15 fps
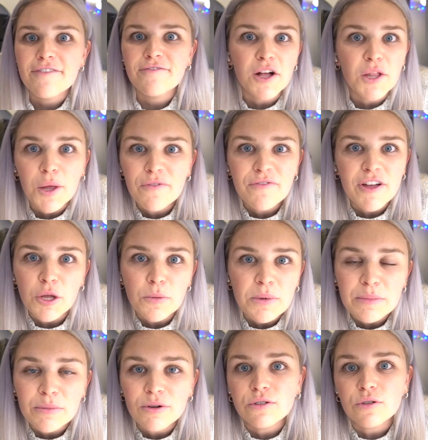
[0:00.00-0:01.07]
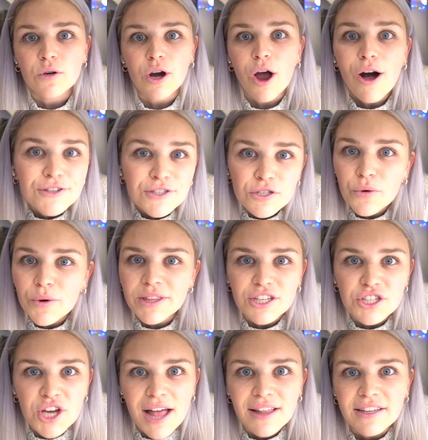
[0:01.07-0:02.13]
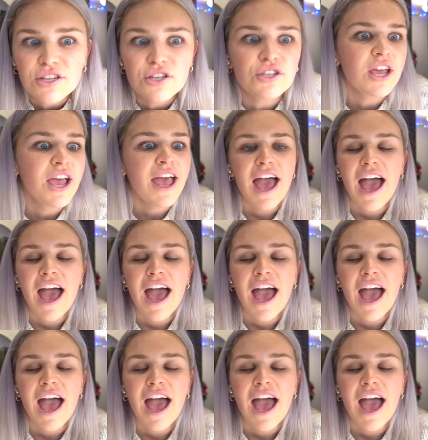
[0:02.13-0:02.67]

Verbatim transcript: follow fellow people who are also doing the challenge,